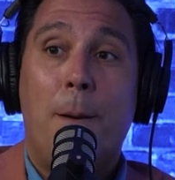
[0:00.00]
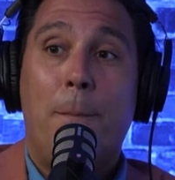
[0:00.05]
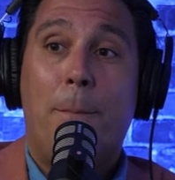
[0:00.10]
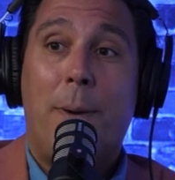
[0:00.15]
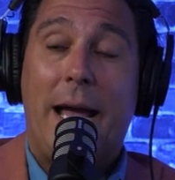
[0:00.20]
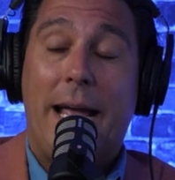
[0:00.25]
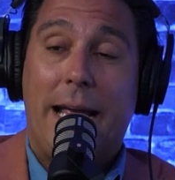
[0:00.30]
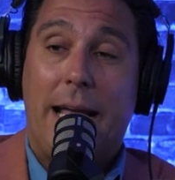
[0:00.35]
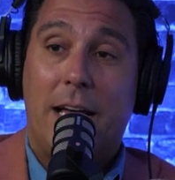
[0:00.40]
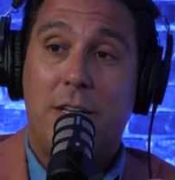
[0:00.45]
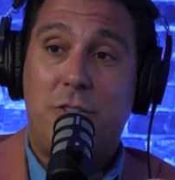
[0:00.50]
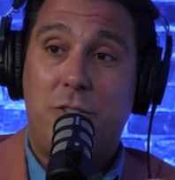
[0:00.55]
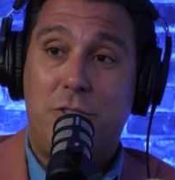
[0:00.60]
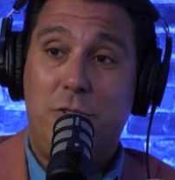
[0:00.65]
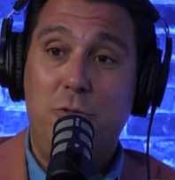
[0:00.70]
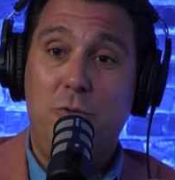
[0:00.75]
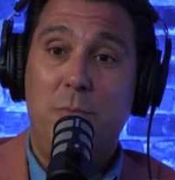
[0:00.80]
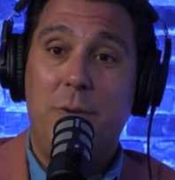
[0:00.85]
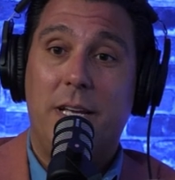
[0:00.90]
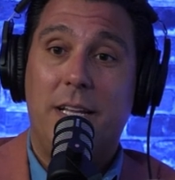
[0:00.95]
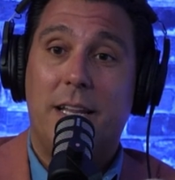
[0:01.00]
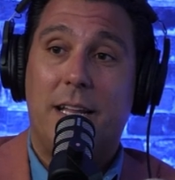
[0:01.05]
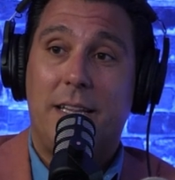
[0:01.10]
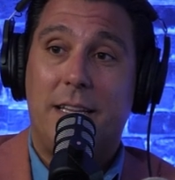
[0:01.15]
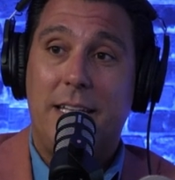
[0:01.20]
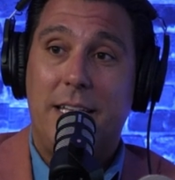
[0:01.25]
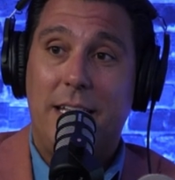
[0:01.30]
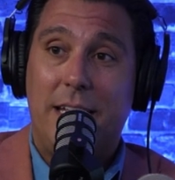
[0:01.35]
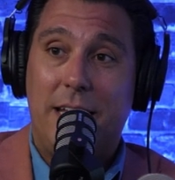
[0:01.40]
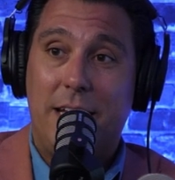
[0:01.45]
By assuming
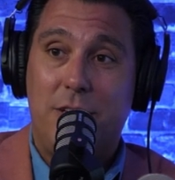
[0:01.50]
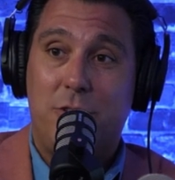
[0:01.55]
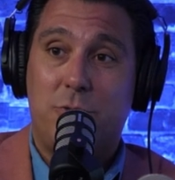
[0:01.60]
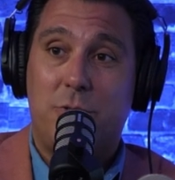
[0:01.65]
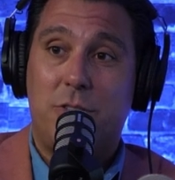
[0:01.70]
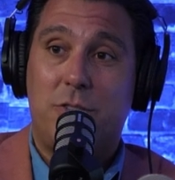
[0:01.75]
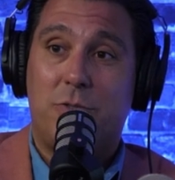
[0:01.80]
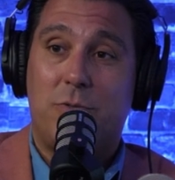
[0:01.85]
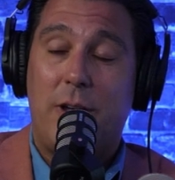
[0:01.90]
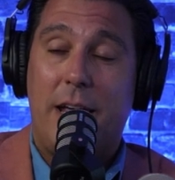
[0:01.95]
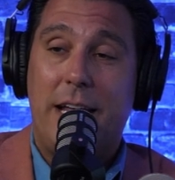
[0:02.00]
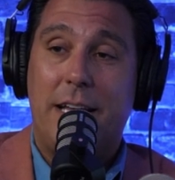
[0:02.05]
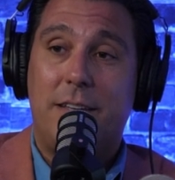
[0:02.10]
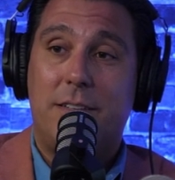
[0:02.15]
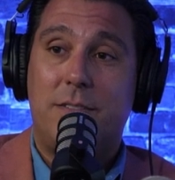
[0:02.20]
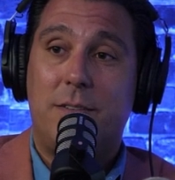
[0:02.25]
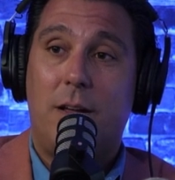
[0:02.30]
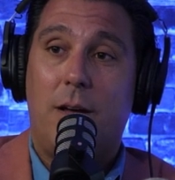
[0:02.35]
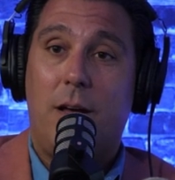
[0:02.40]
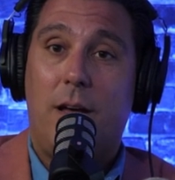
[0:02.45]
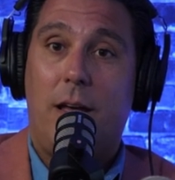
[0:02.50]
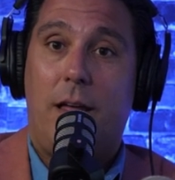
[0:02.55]
that the interest rates